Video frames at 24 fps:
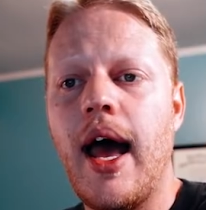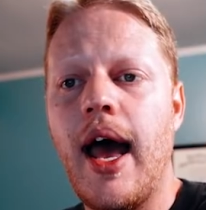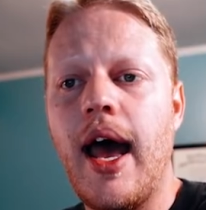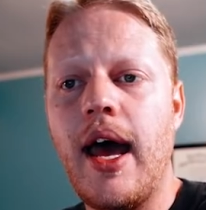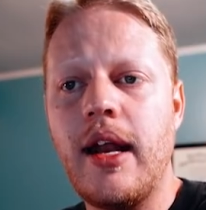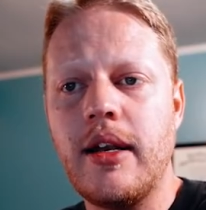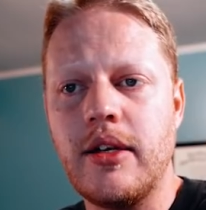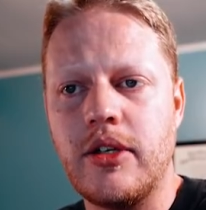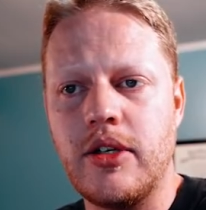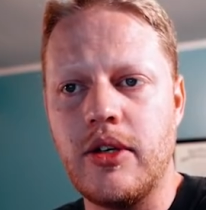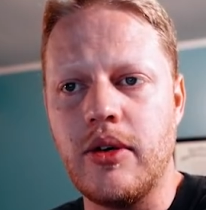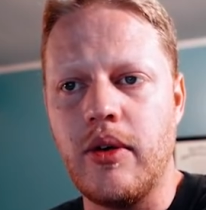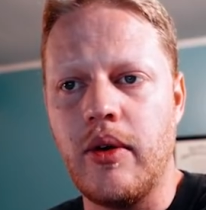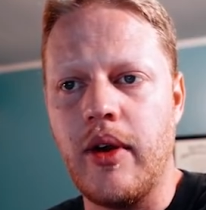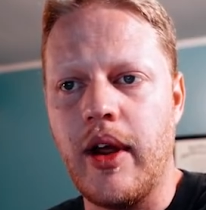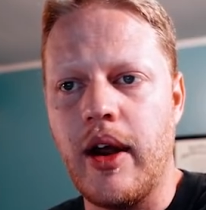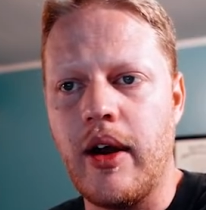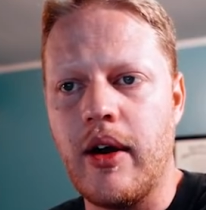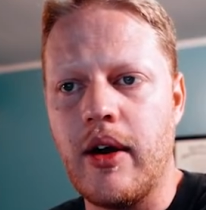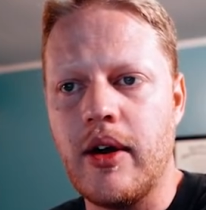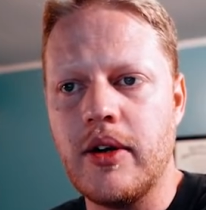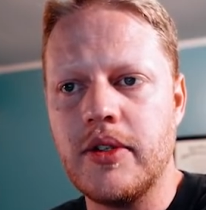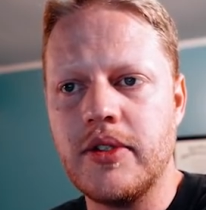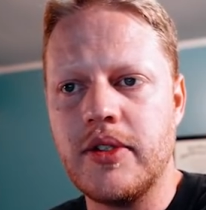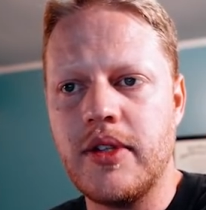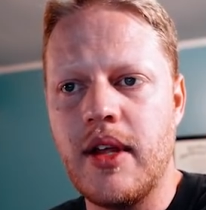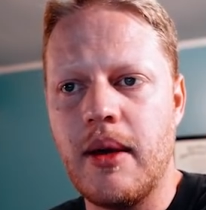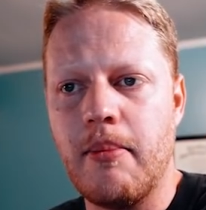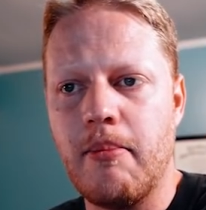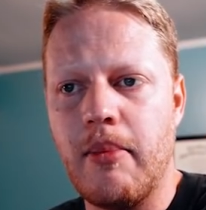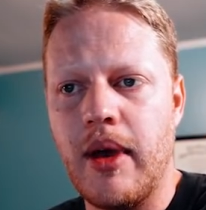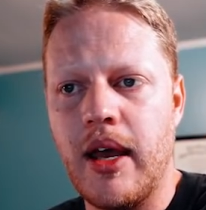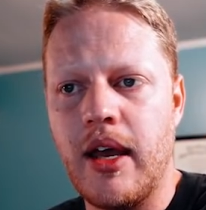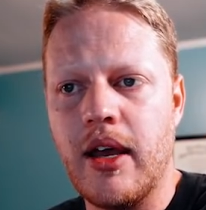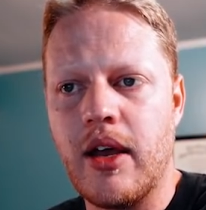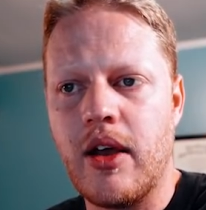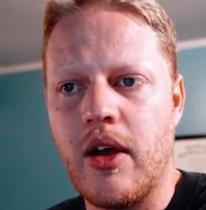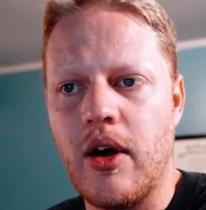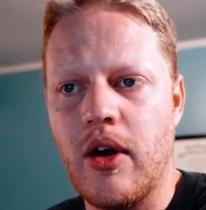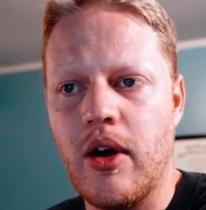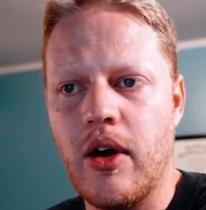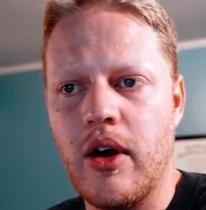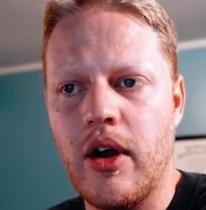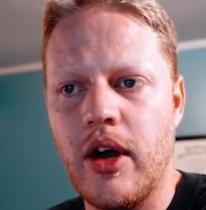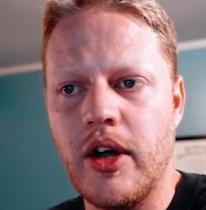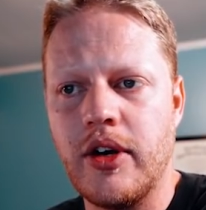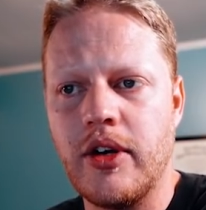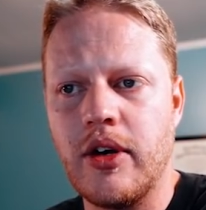attitude errors that may
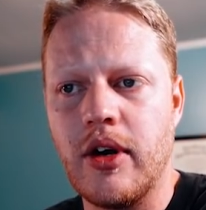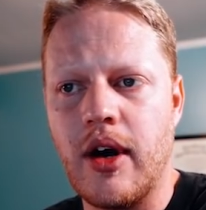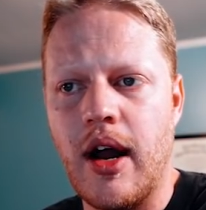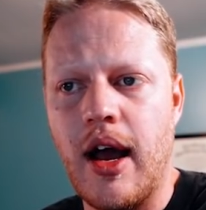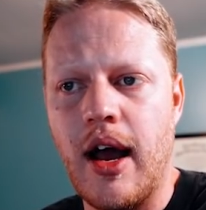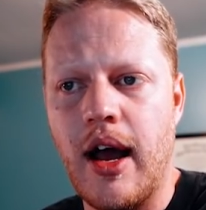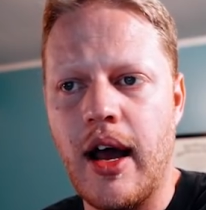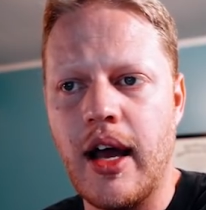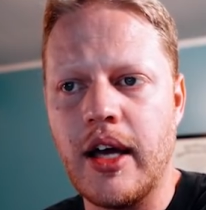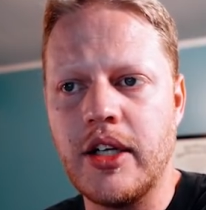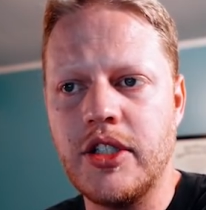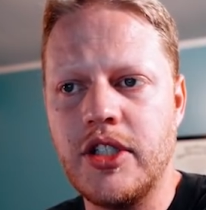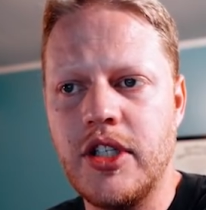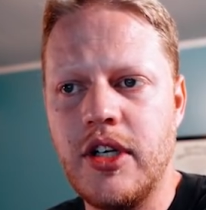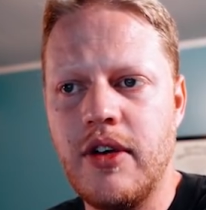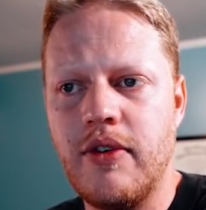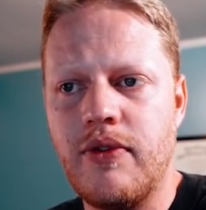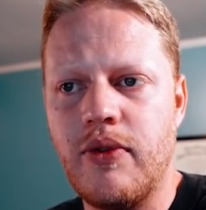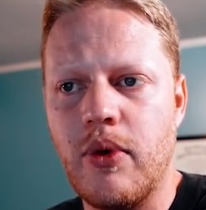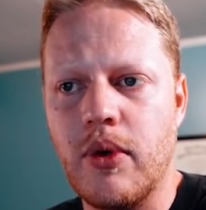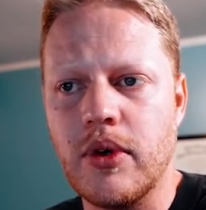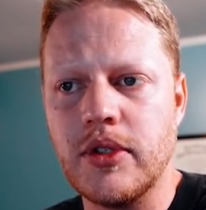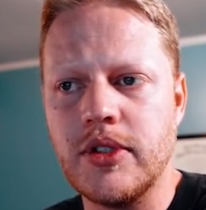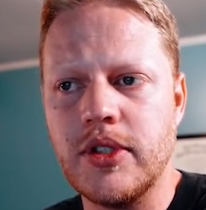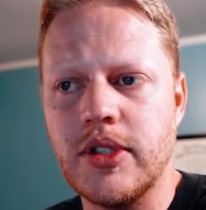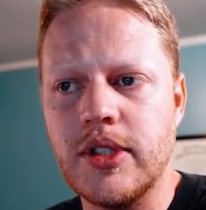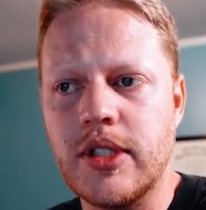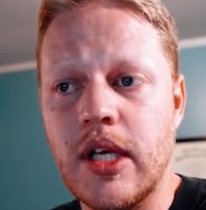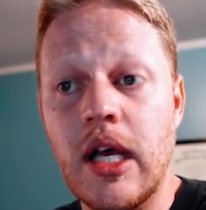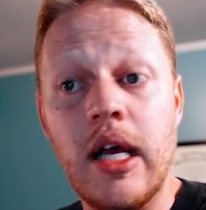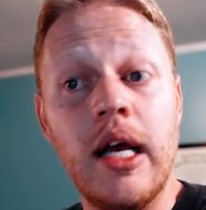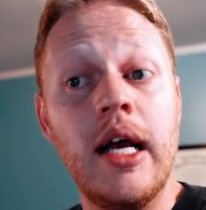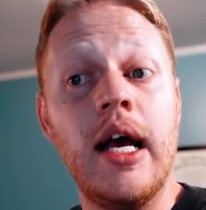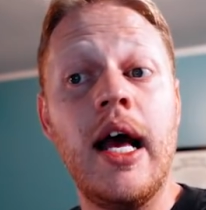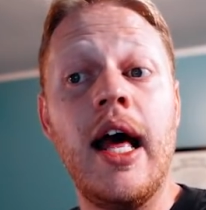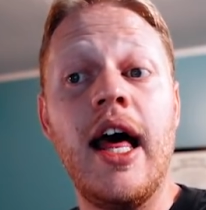occur under high G-forces.